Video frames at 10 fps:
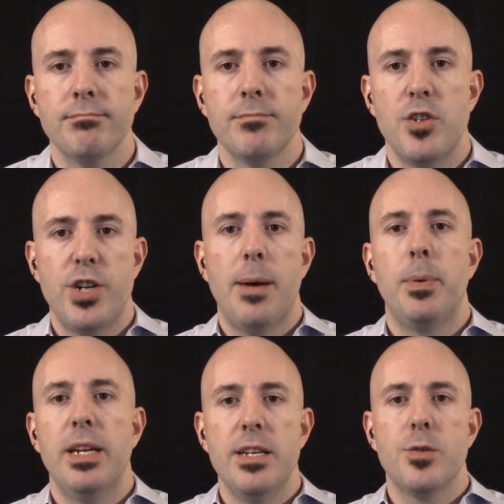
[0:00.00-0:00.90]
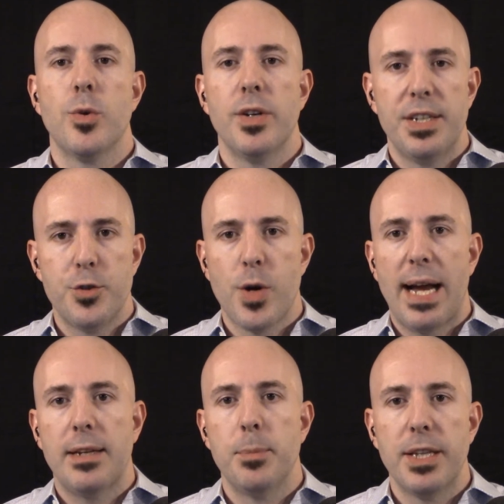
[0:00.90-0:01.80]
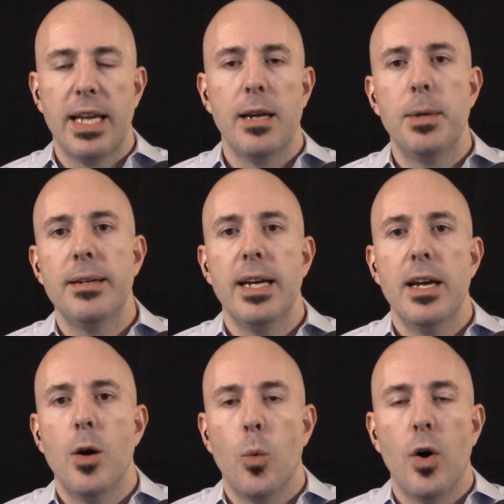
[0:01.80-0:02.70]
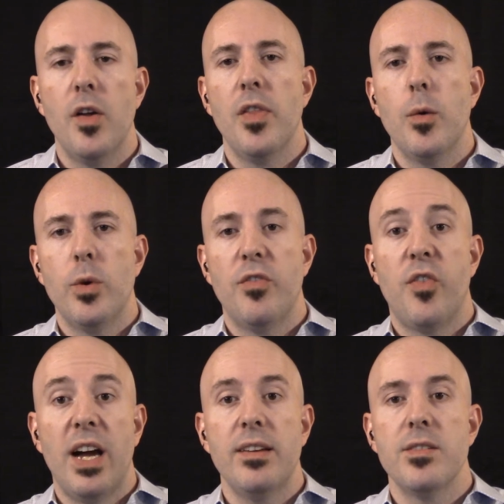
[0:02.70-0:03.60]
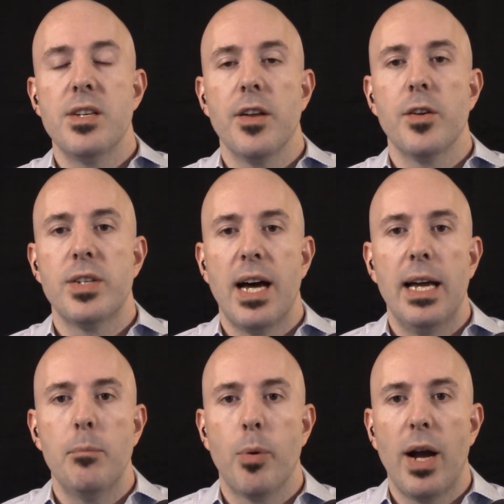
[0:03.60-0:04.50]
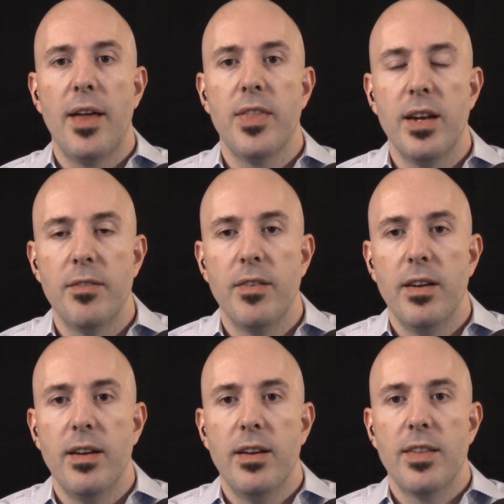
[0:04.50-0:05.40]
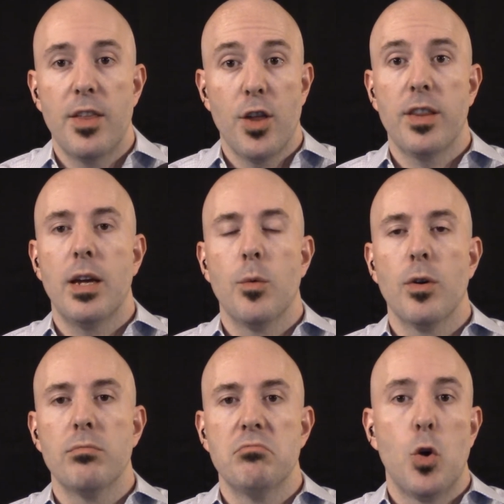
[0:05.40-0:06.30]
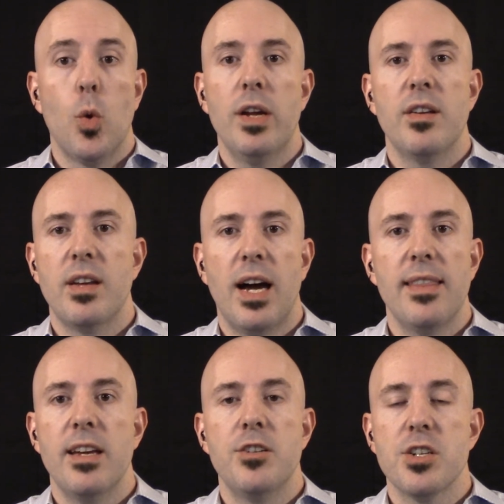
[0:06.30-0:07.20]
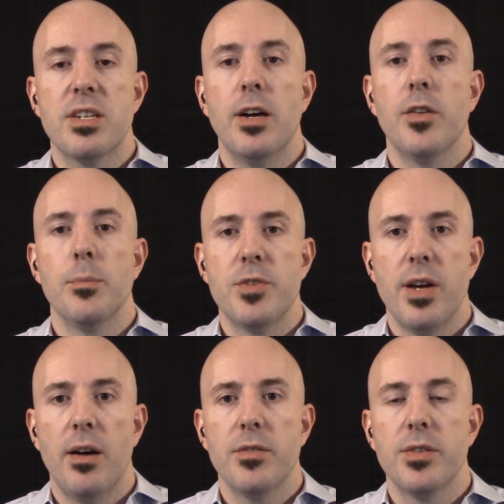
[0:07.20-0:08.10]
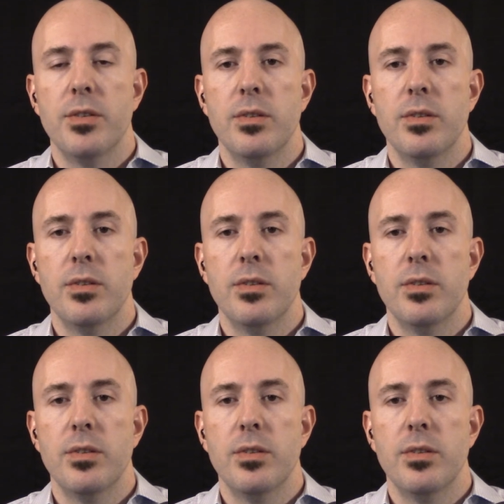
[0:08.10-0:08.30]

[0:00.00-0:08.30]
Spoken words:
The Japanese were an intractable enemy, one that would fight until their dying breath, and if they thought they were going to die, they'd just kill themselves.